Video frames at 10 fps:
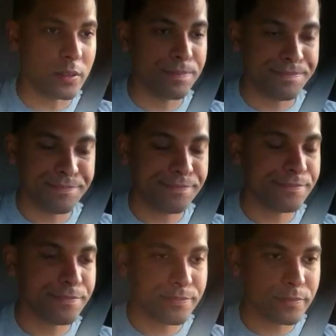
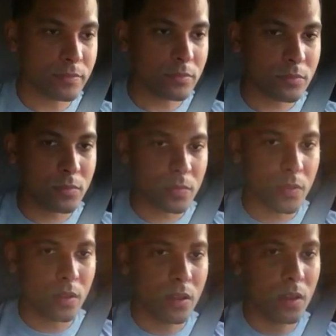
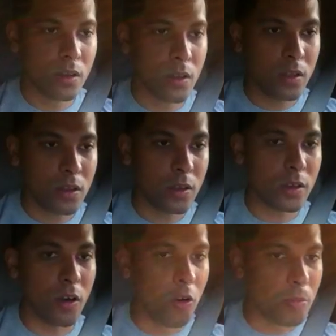
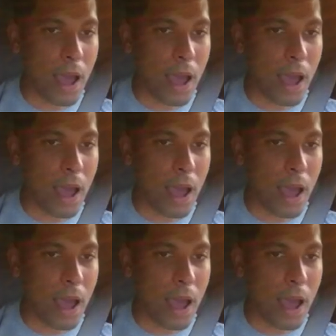going